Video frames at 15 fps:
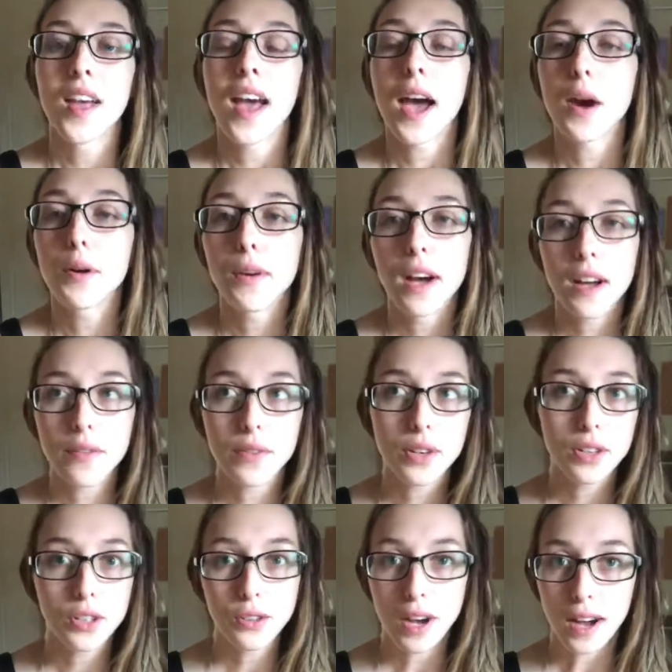
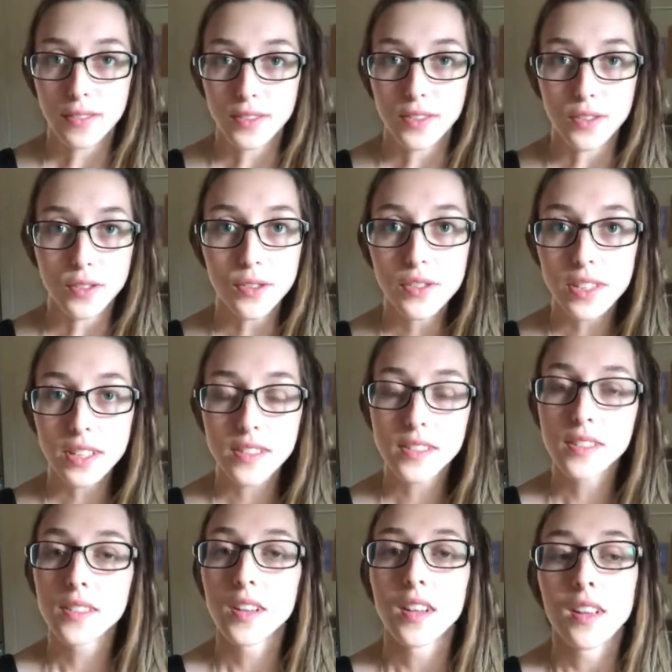However you have to do
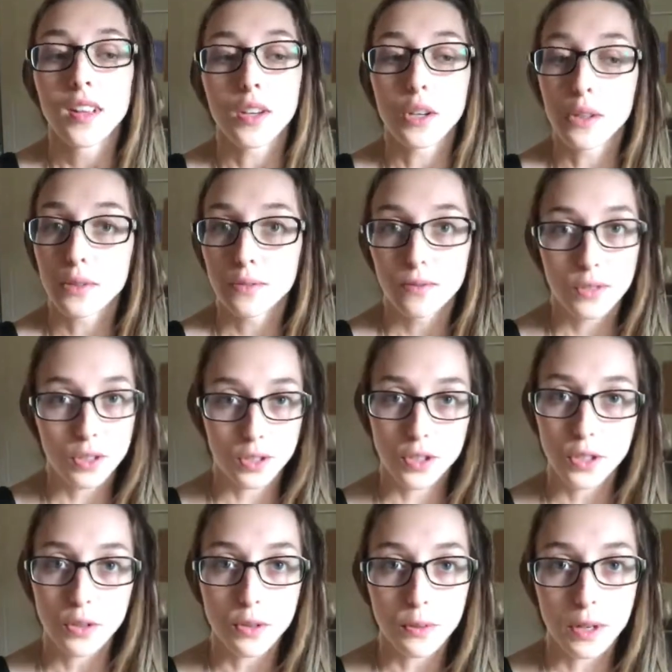this,
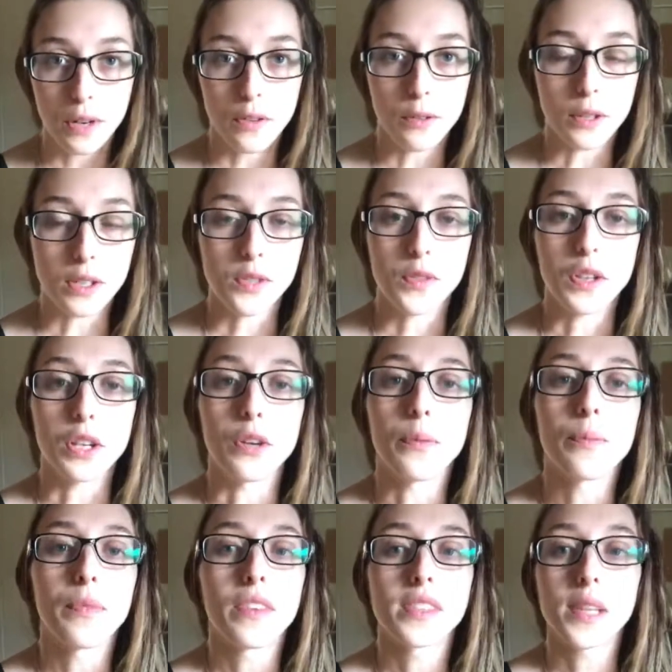do it whatever works for you.
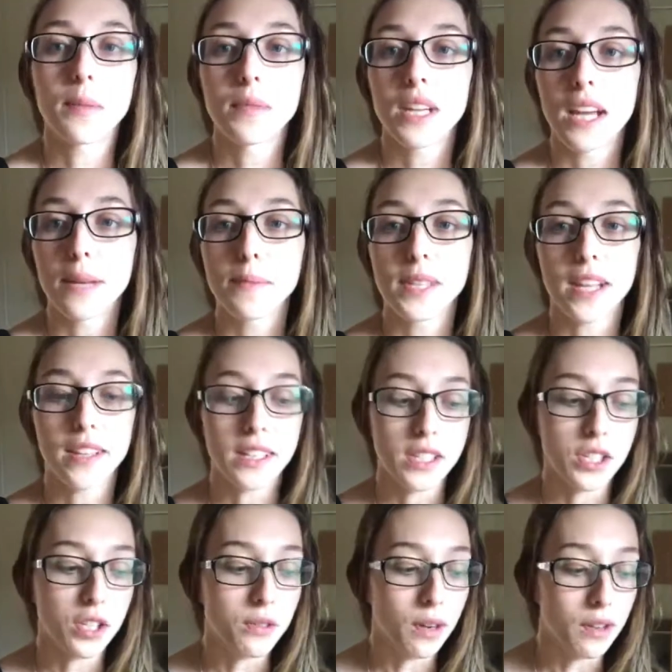Sometimes I like
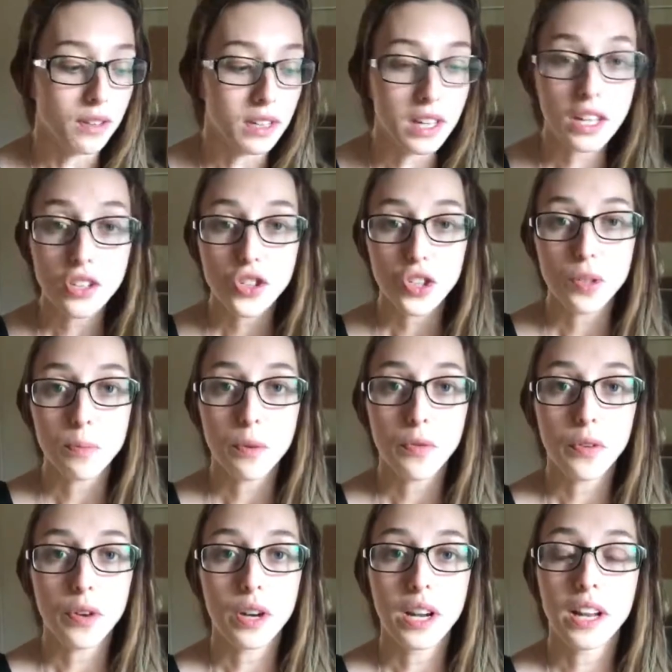to go out in nature
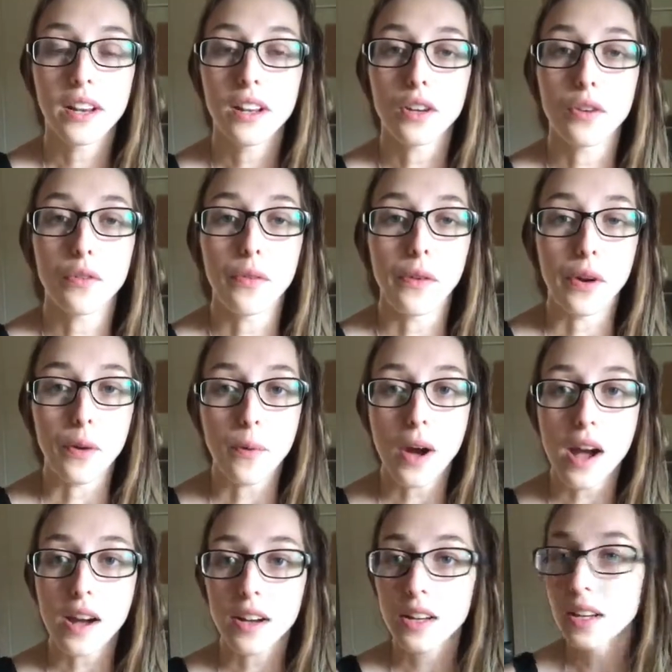beforehand. I go for a
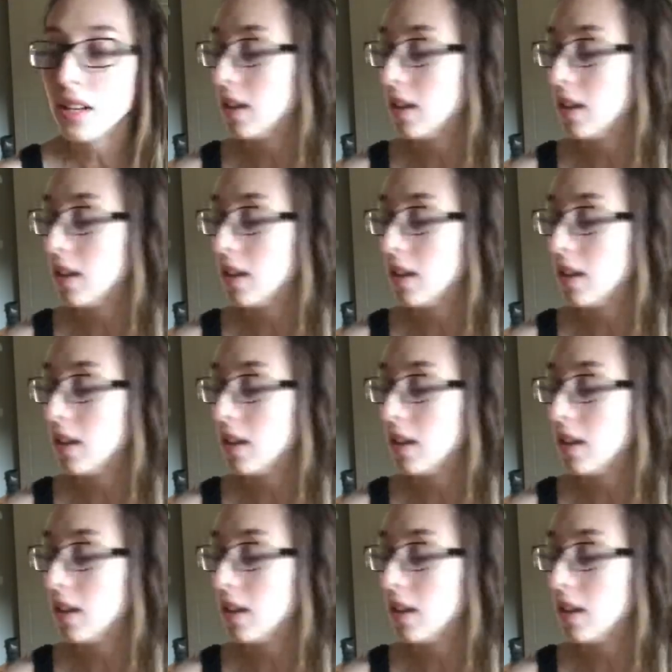walk.